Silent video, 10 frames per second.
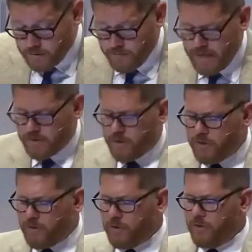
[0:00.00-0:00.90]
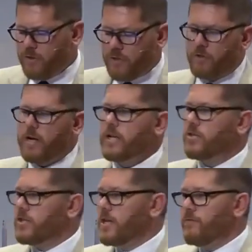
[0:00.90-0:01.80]
let me ask you, did the great
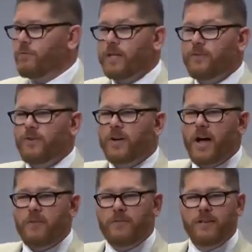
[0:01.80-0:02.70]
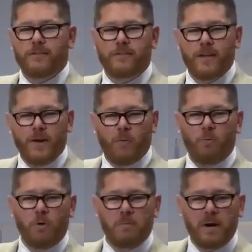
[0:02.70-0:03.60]
chief, when he took off his
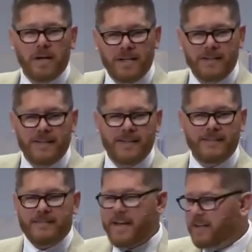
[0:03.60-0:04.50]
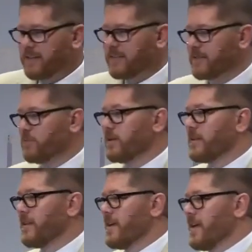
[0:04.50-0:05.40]
war bonnet and his necklace with